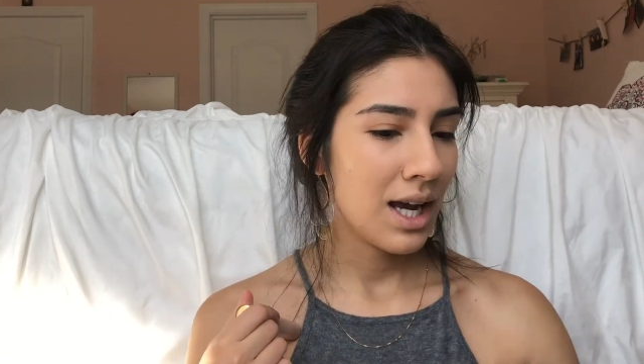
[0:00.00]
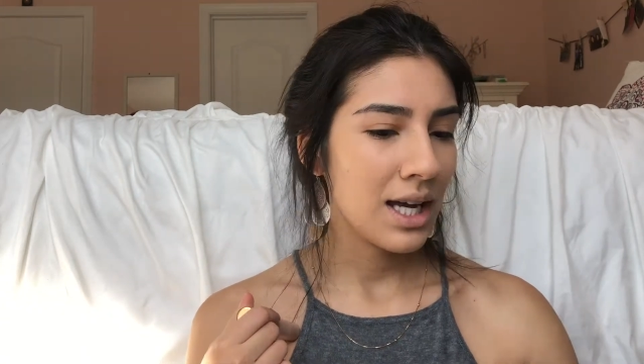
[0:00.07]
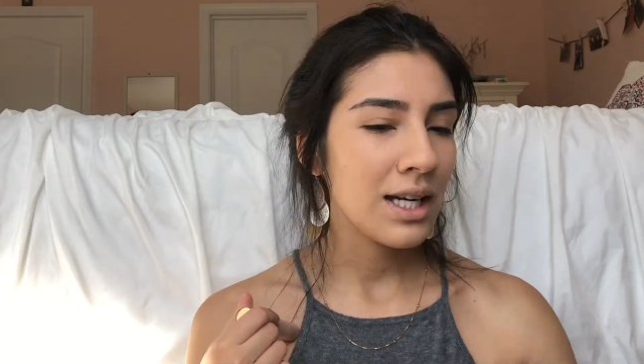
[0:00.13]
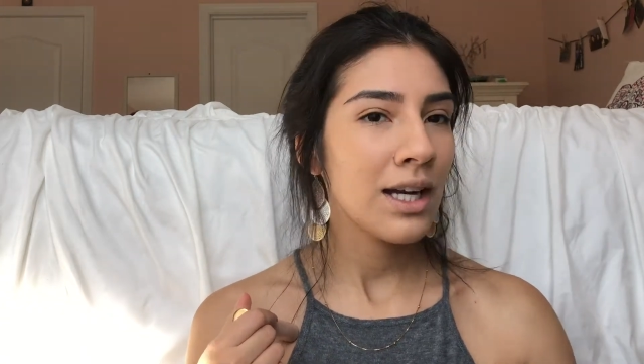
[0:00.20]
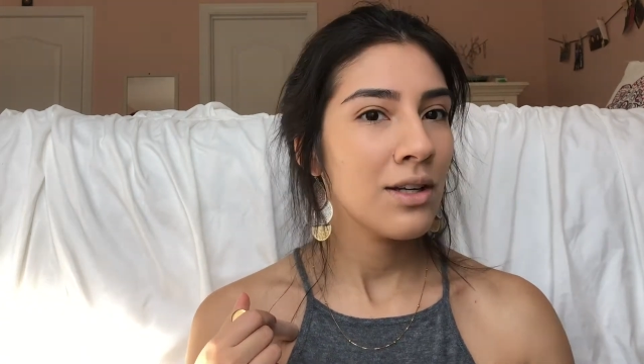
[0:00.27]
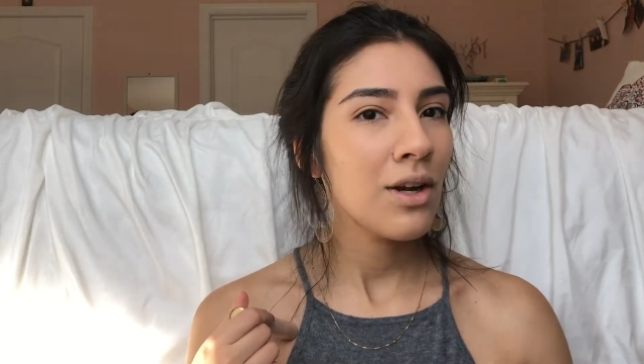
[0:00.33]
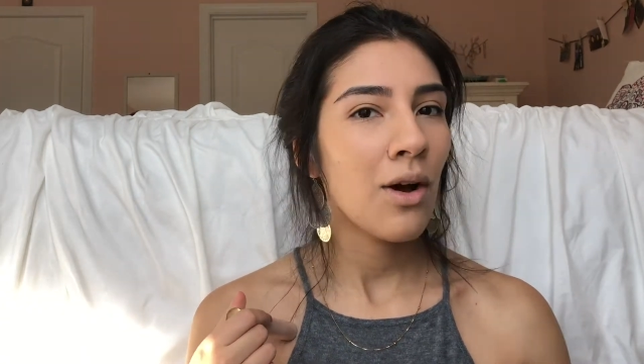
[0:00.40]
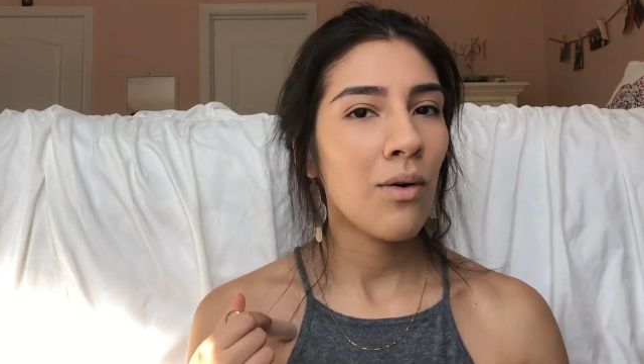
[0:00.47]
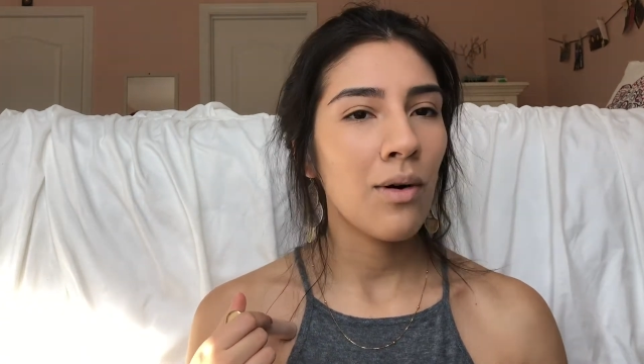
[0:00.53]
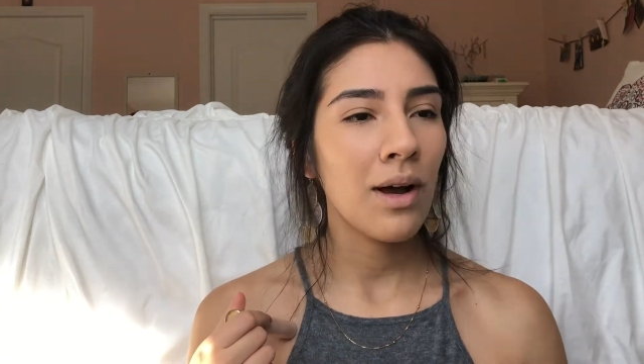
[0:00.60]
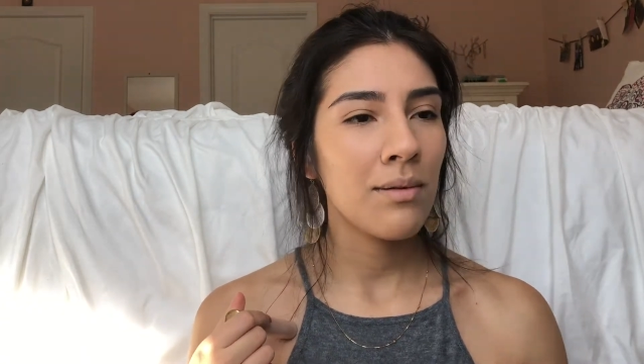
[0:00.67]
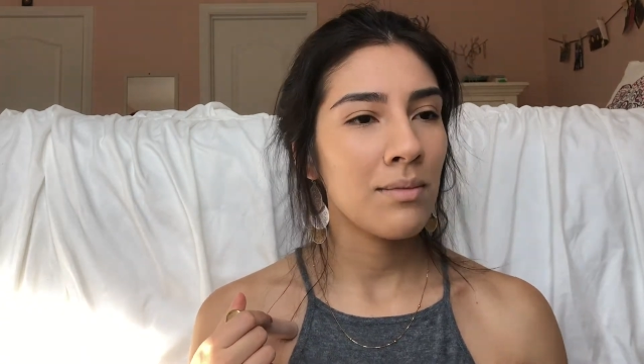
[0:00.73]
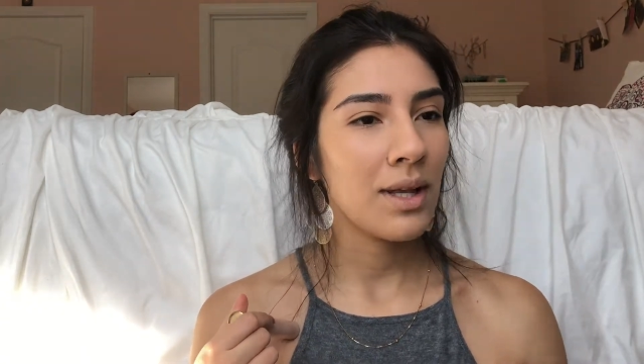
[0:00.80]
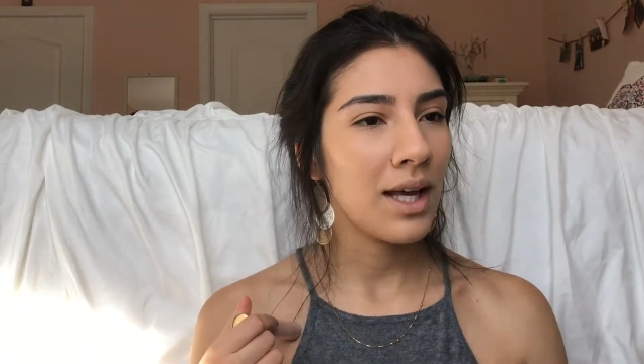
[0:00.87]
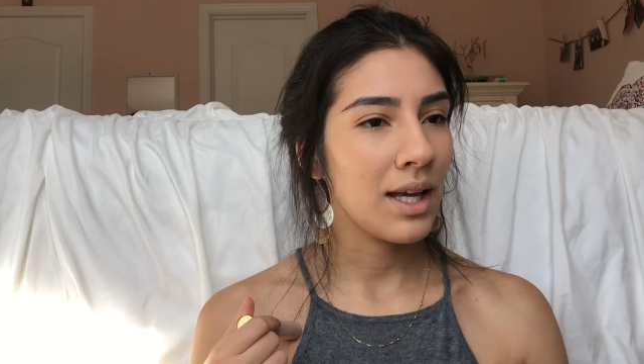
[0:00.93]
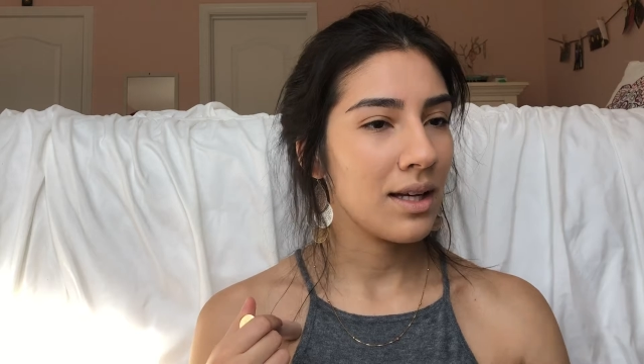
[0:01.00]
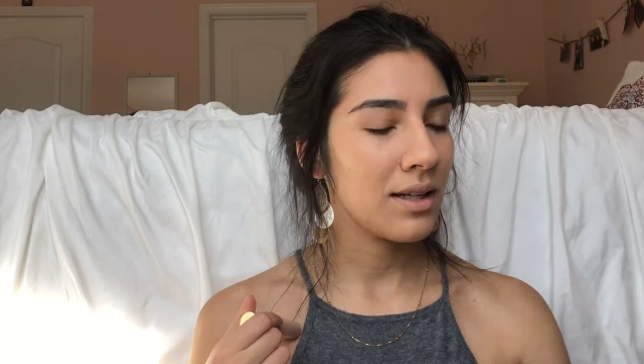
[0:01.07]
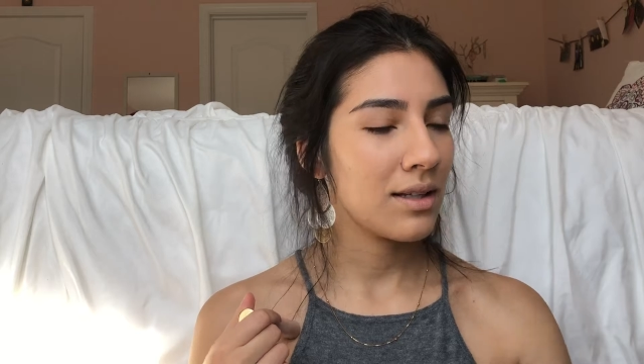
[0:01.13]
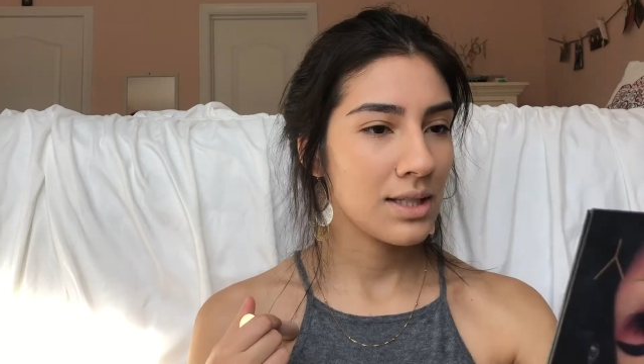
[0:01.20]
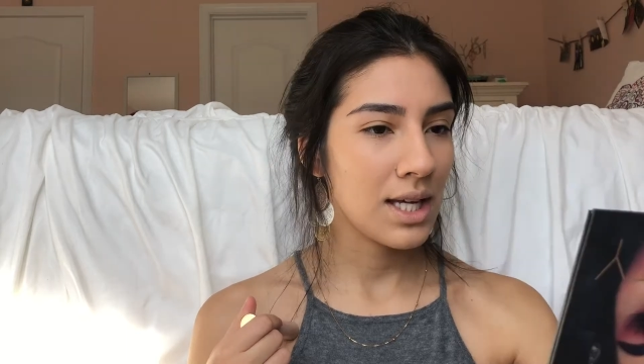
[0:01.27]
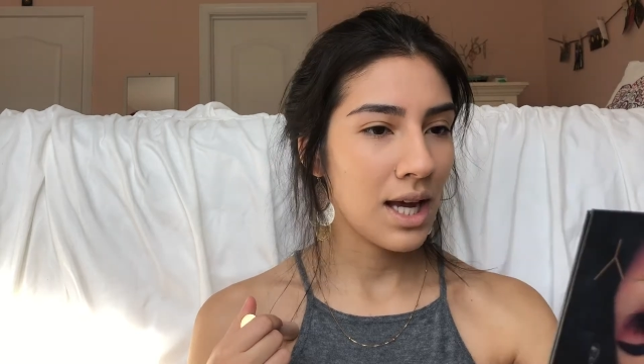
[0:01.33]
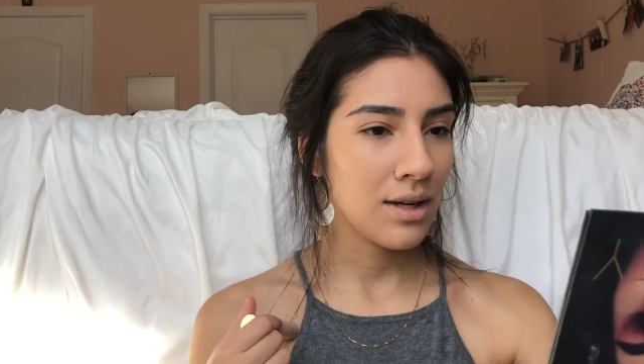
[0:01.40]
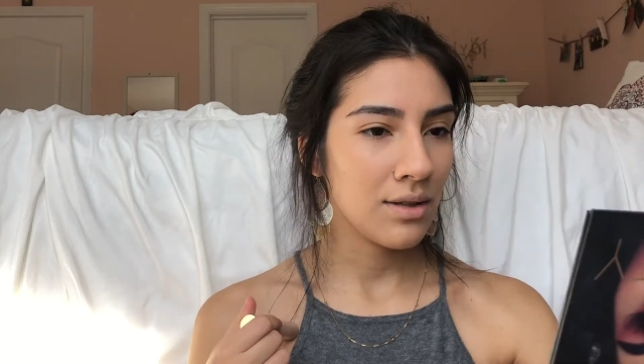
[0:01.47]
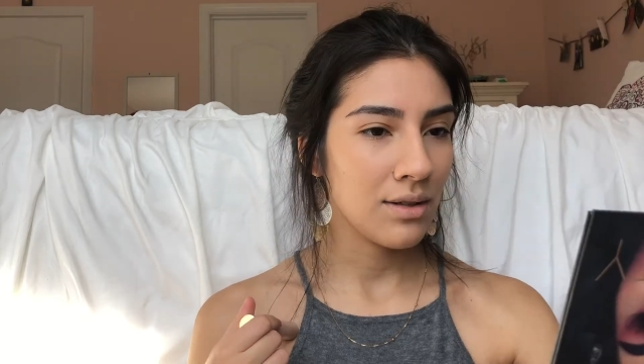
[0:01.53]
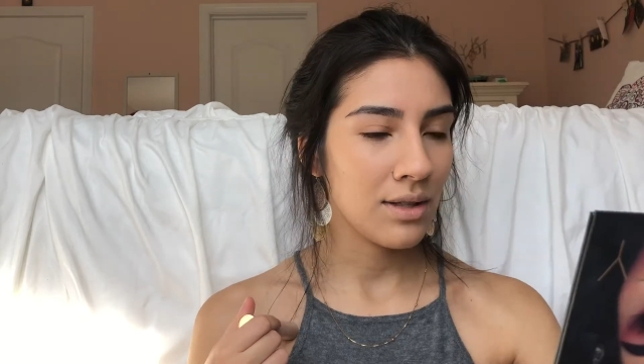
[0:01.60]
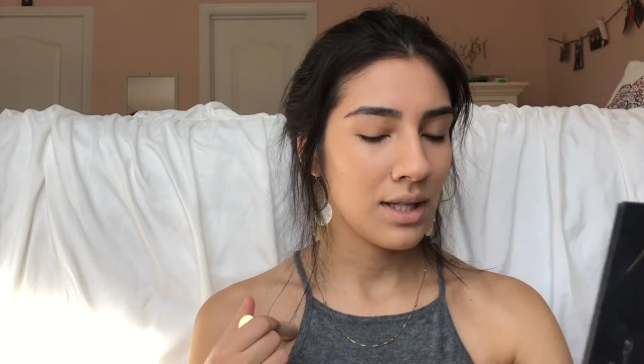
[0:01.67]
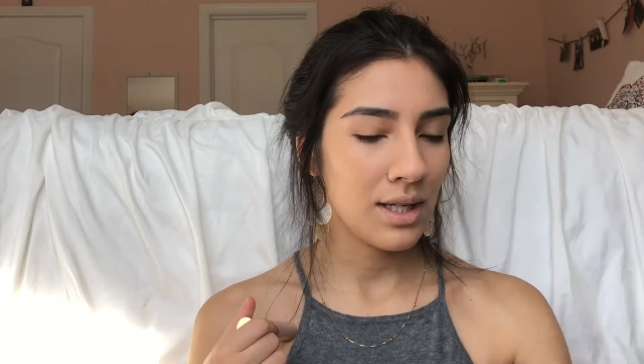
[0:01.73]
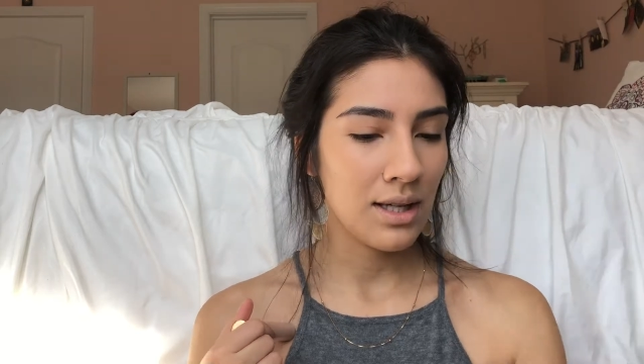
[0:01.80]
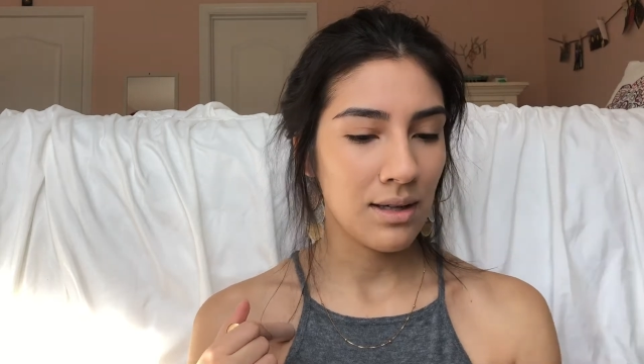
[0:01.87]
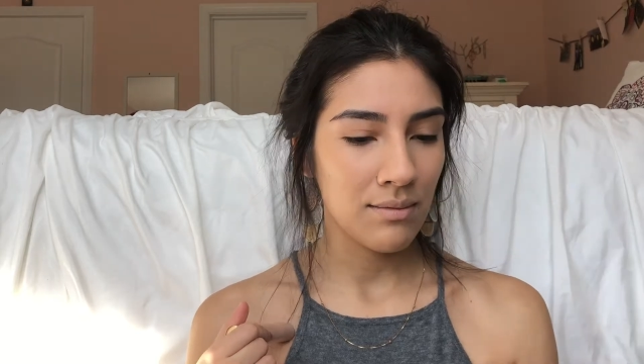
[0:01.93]
And I know I'm like tanner
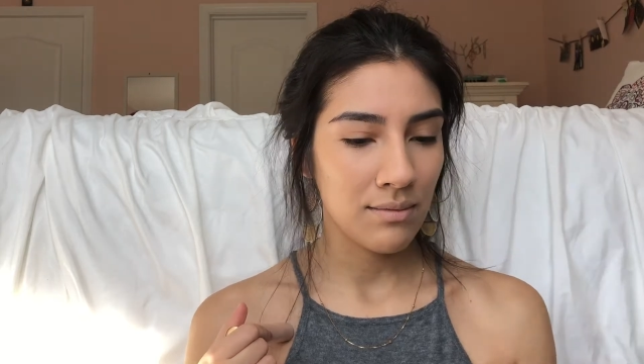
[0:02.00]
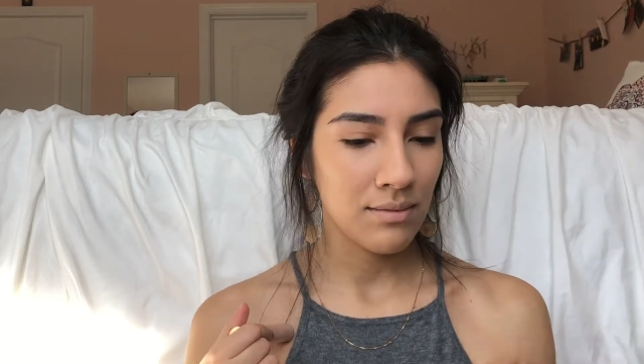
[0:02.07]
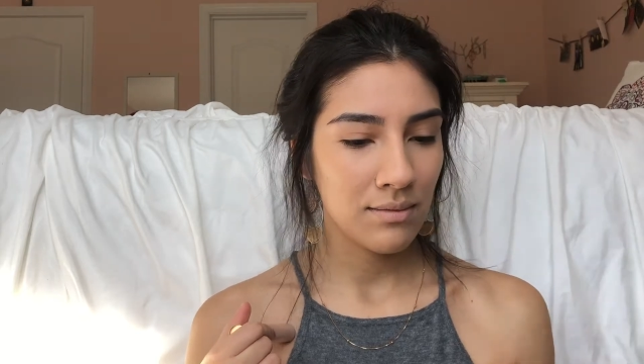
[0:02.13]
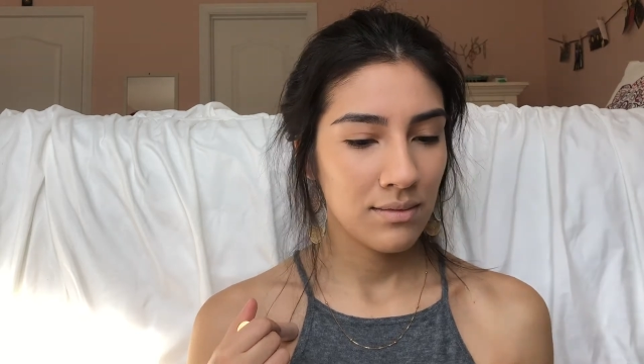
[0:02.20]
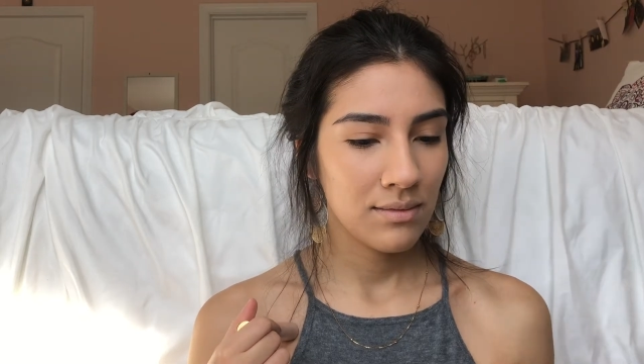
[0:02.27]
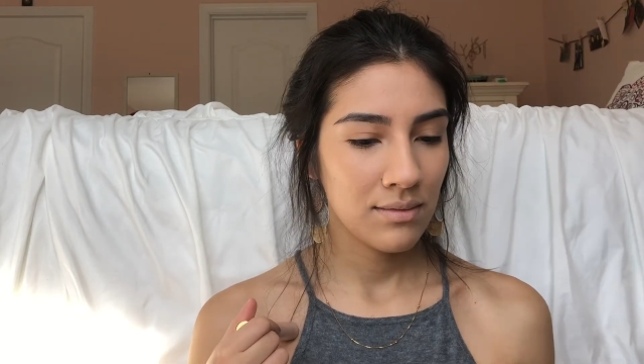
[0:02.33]
than him,